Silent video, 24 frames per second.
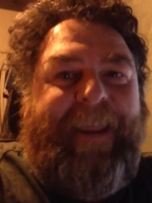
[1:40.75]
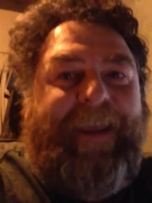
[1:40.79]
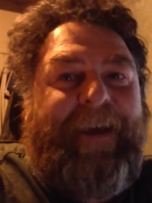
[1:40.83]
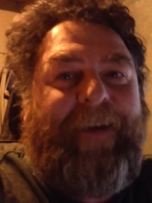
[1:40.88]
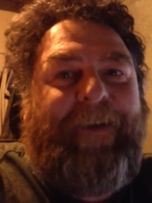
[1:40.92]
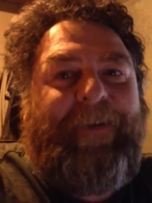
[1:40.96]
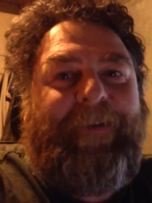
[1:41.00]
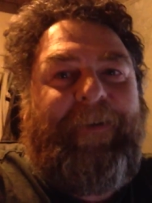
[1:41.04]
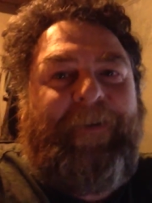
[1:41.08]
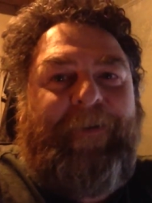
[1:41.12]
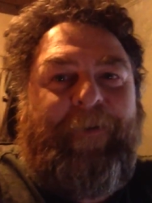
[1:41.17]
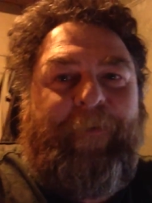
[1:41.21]

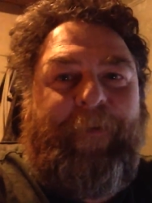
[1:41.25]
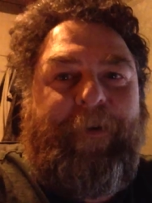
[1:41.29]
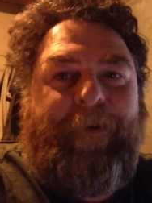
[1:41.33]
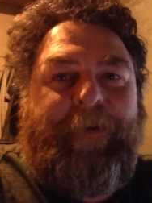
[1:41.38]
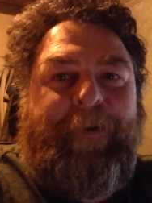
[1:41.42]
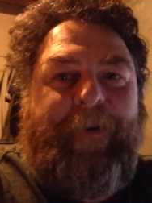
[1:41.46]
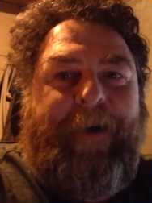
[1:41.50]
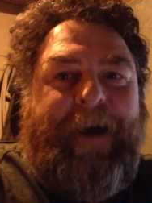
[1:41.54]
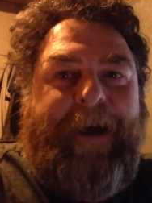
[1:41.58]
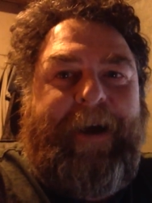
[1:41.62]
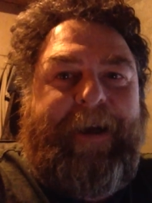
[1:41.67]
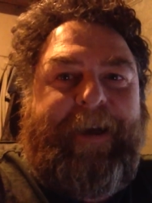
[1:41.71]
then we'll
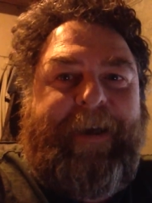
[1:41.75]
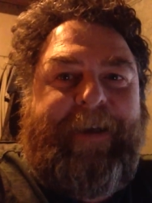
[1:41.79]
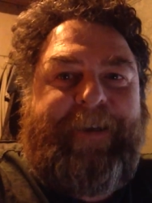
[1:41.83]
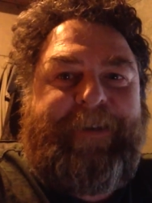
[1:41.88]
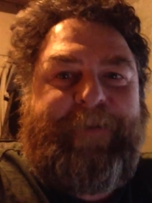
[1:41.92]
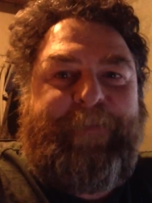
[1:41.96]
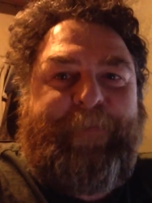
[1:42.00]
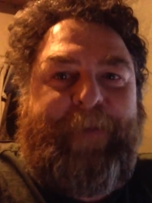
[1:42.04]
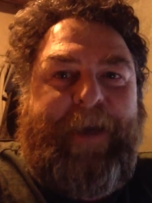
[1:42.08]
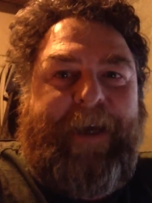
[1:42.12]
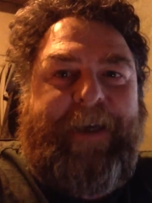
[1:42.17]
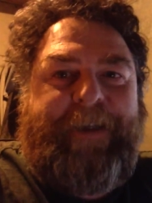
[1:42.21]
go out and get
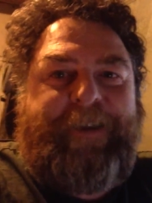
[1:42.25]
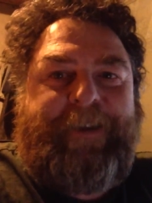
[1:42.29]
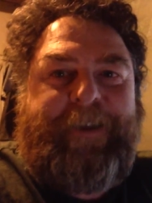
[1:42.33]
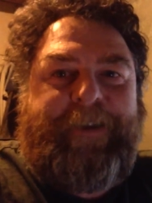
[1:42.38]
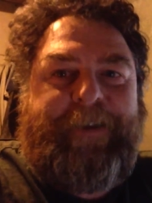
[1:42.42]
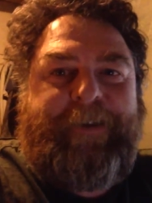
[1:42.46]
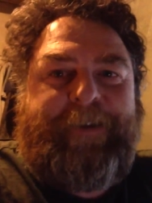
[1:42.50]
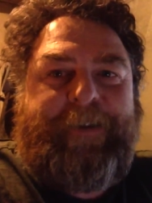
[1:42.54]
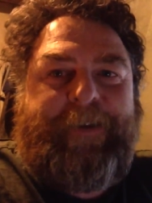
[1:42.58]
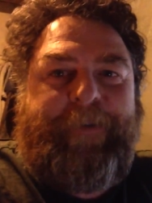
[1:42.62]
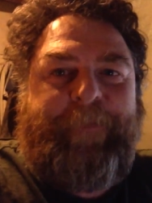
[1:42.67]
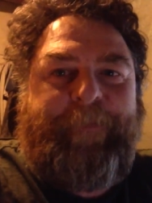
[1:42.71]
some
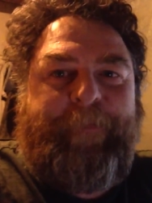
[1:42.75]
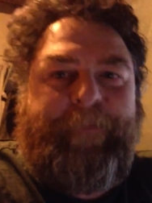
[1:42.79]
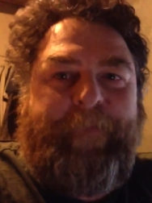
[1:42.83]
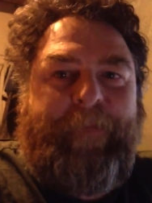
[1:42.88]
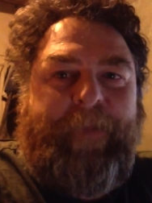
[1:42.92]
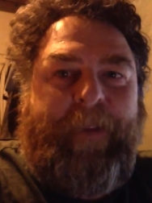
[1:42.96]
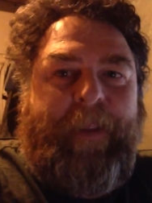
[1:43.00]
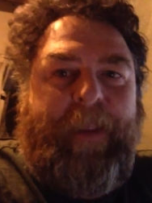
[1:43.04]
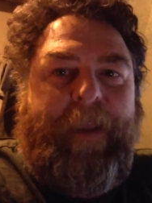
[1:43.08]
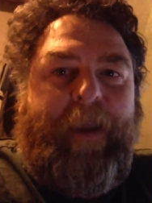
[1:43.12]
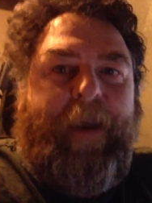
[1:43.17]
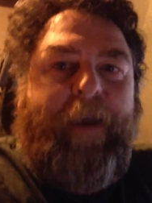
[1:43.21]
pictures
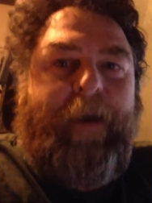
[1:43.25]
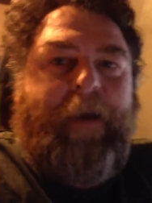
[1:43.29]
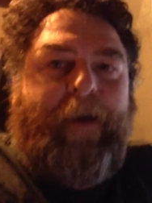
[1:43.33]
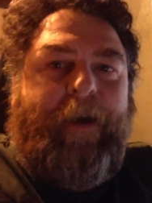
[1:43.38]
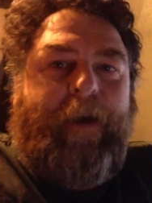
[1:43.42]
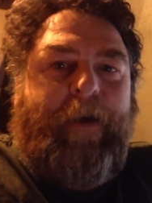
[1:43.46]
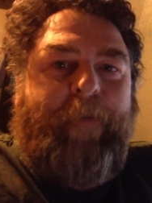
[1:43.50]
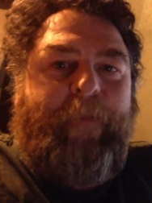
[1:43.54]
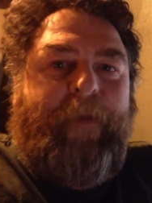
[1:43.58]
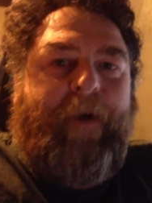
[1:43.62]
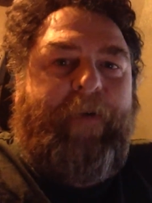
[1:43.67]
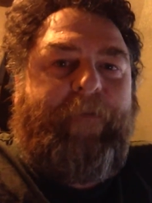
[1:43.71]

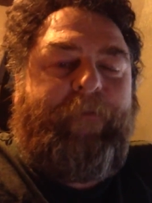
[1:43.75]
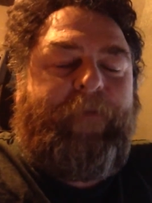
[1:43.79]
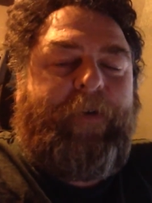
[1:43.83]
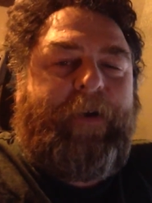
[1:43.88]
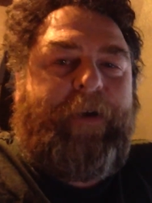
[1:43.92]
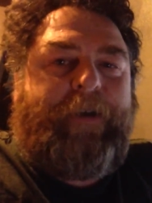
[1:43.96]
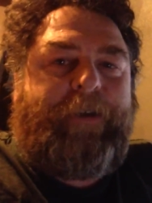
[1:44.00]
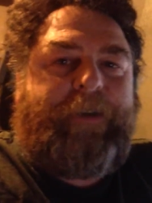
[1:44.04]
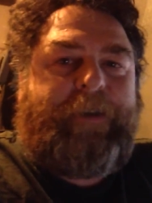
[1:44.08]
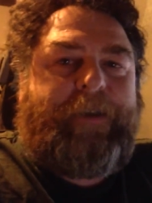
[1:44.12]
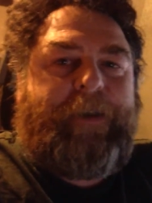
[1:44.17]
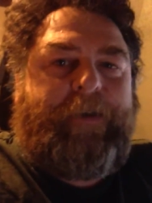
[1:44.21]
but
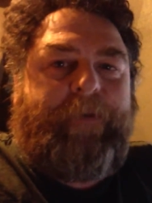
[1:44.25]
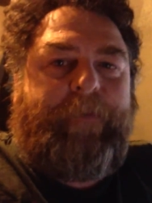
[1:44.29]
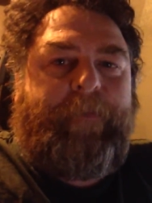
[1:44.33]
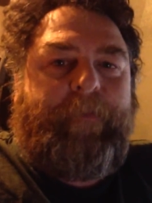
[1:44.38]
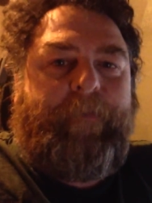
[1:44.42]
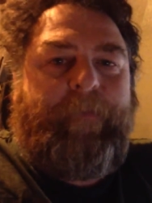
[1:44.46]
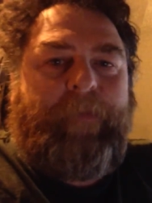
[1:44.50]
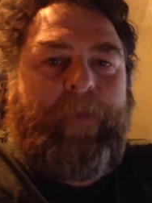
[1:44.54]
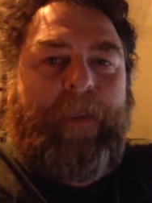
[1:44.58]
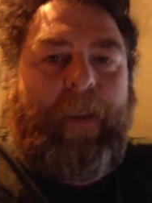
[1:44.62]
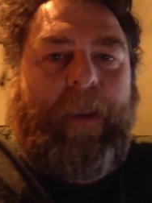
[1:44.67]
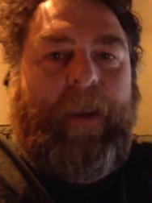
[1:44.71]
first
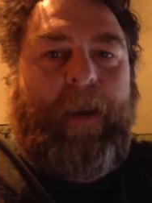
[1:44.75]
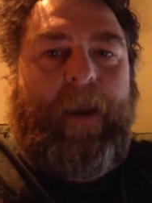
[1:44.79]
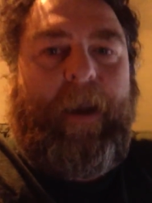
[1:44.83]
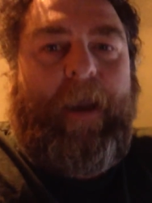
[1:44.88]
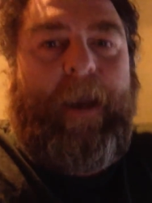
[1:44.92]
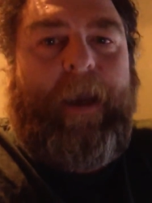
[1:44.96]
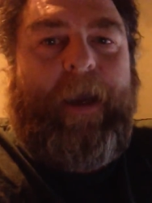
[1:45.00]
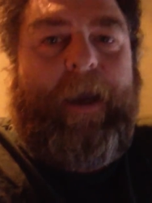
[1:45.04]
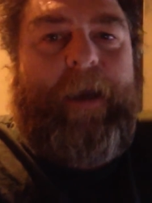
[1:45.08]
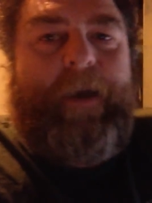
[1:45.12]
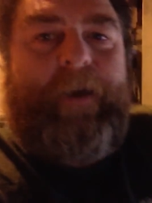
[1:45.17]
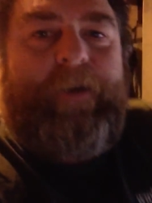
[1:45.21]

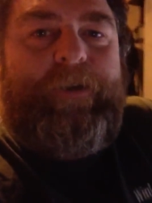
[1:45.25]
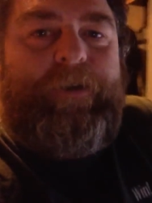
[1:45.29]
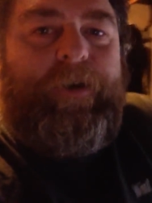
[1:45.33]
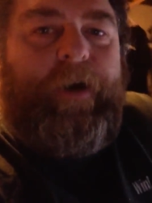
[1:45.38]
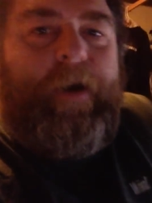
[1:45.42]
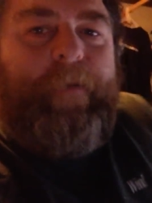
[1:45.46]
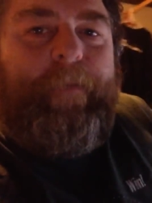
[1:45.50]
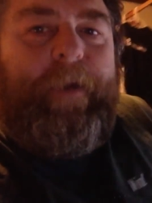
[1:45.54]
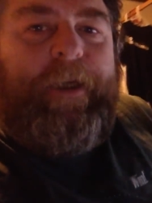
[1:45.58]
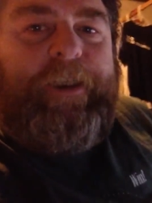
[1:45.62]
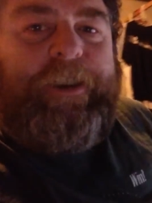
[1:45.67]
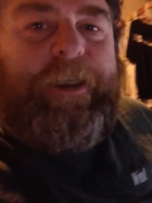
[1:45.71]
I
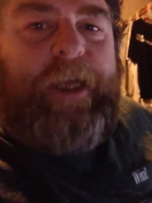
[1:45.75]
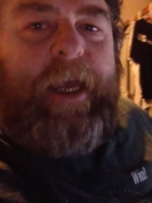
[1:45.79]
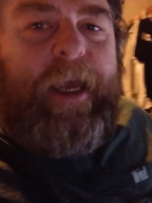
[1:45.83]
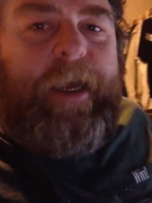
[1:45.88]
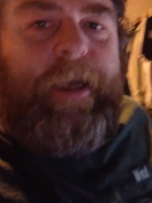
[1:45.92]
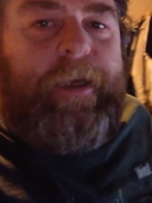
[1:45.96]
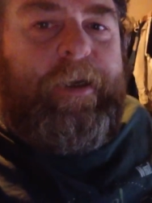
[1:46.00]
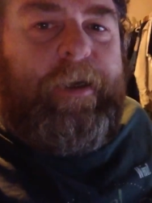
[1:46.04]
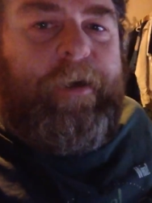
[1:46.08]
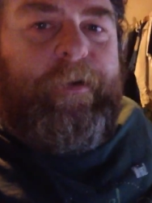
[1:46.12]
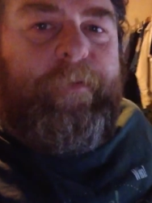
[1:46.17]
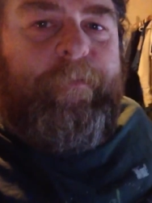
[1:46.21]
enjoy my
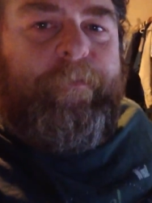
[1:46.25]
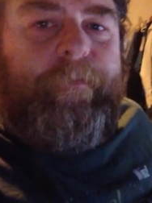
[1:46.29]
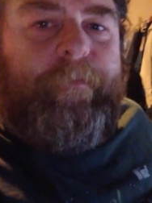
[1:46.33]
shake